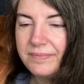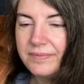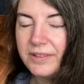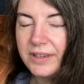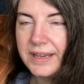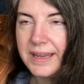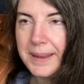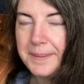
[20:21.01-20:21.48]

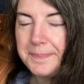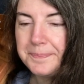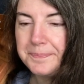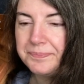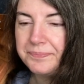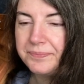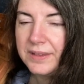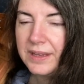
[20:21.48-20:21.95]
Okay,
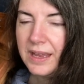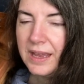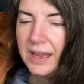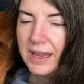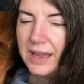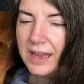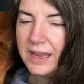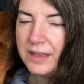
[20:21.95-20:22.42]

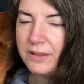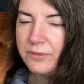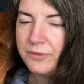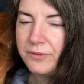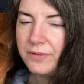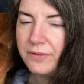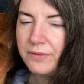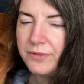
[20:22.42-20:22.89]
and
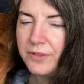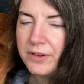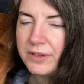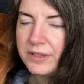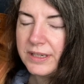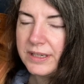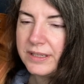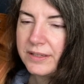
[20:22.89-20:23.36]

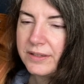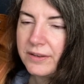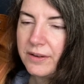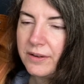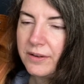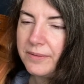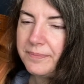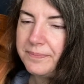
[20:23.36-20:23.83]
for this
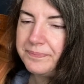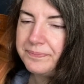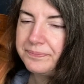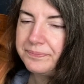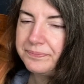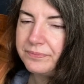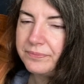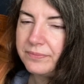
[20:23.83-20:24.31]

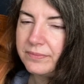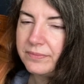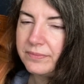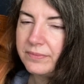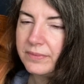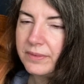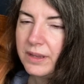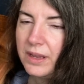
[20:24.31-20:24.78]

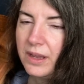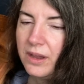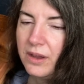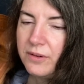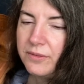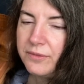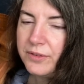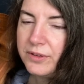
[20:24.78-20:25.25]
um,
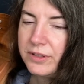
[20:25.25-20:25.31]
for